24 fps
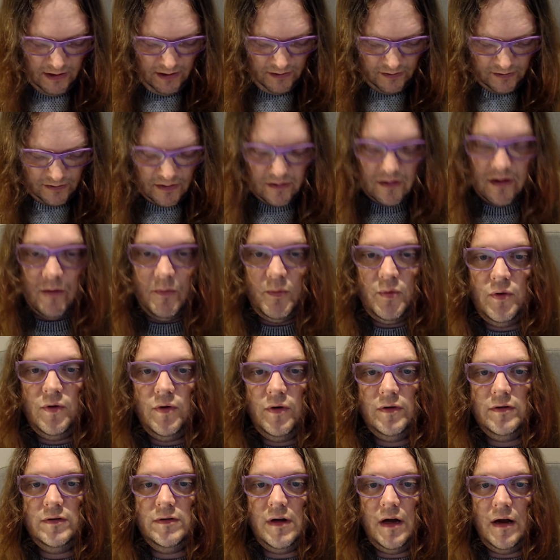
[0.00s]
So
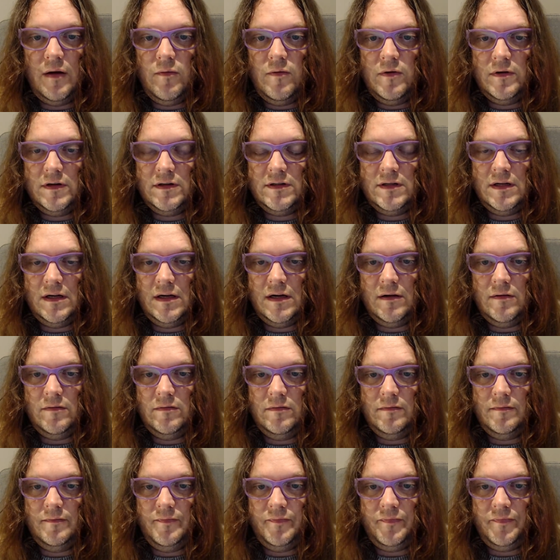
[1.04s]
I wanted
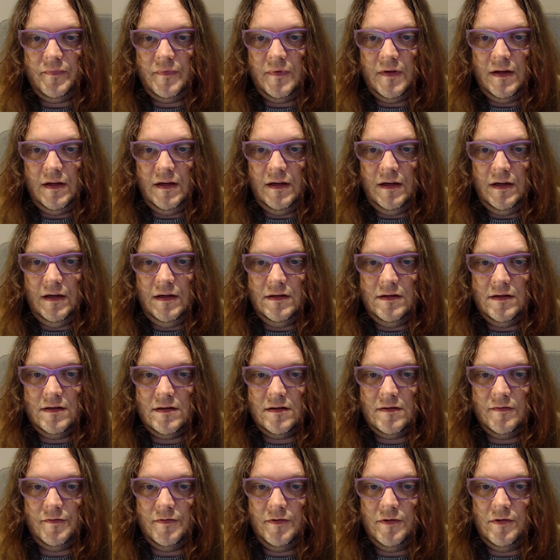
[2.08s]
these
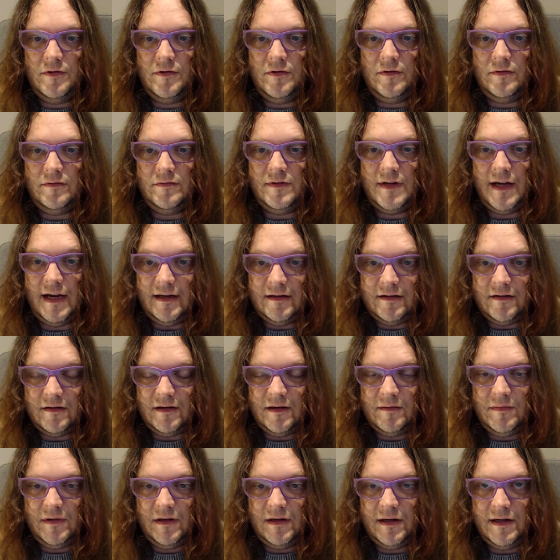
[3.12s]
for
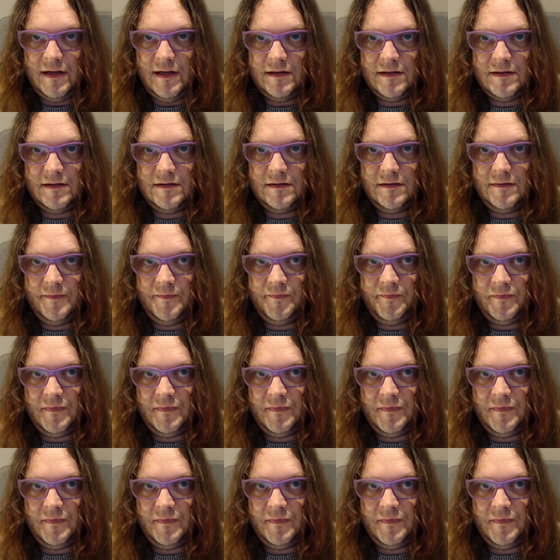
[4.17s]
daytime lights,